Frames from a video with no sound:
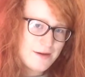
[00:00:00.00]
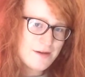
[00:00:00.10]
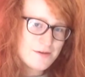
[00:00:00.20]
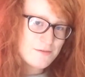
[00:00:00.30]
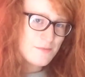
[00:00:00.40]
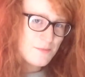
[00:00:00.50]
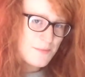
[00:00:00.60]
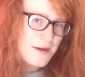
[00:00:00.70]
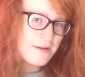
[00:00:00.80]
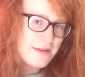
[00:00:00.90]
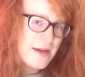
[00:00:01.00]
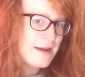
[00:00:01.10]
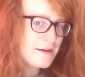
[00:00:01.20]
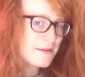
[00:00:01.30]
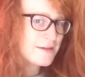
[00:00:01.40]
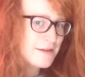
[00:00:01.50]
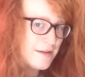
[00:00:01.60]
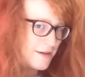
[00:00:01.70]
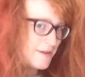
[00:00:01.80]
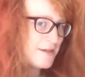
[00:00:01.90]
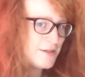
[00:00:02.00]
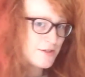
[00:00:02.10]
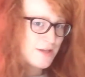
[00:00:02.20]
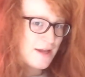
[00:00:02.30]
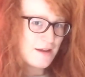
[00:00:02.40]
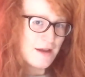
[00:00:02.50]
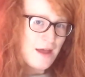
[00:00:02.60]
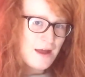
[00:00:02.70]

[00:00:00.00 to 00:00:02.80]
and a bit at the end, and then your teacher's like,